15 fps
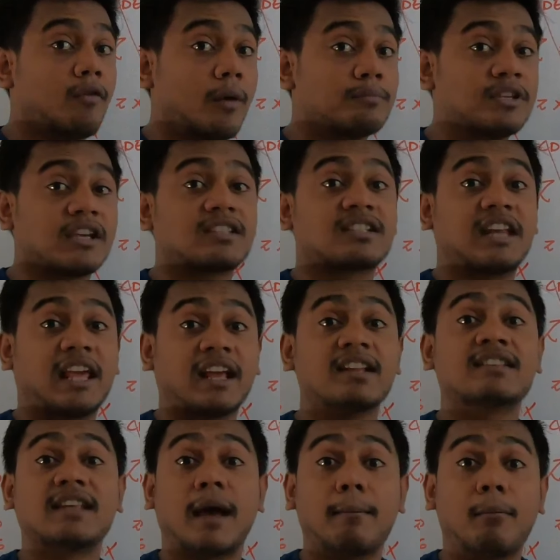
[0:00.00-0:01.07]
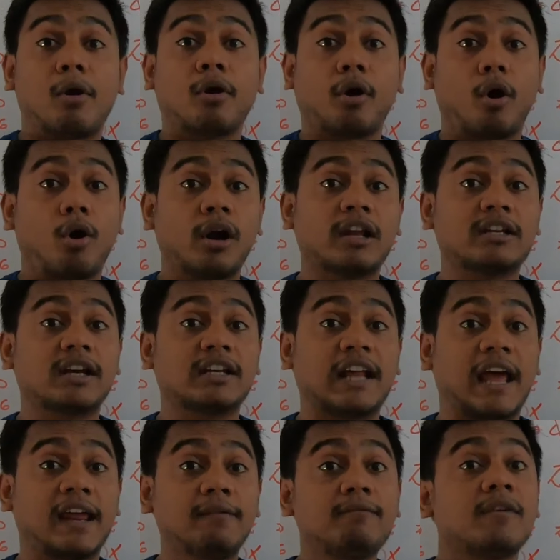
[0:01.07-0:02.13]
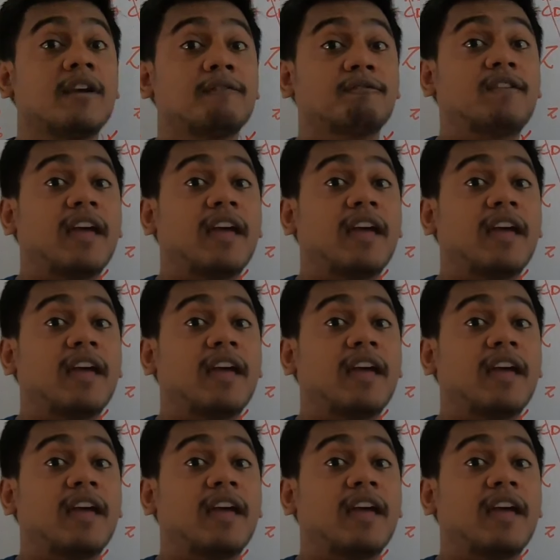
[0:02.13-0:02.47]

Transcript: of objects taken some or all at a time,